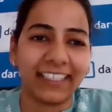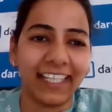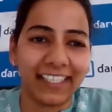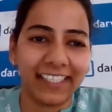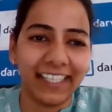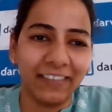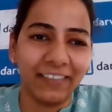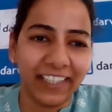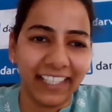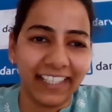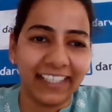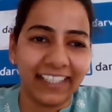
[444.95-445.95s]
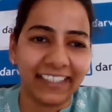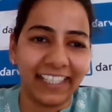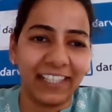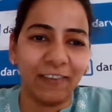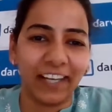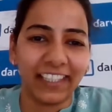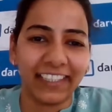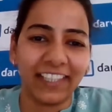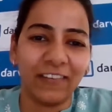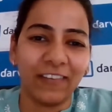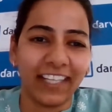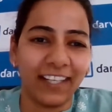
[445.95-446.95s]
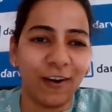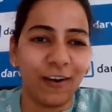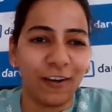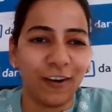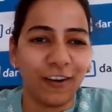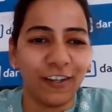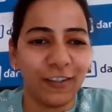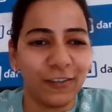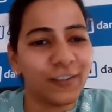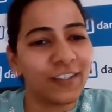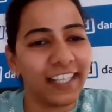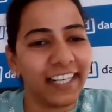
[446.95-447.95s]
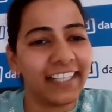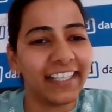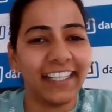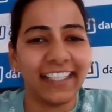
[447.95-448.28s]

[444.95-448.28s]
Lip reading: Charles Darwin, and he said one thing very long ago, right?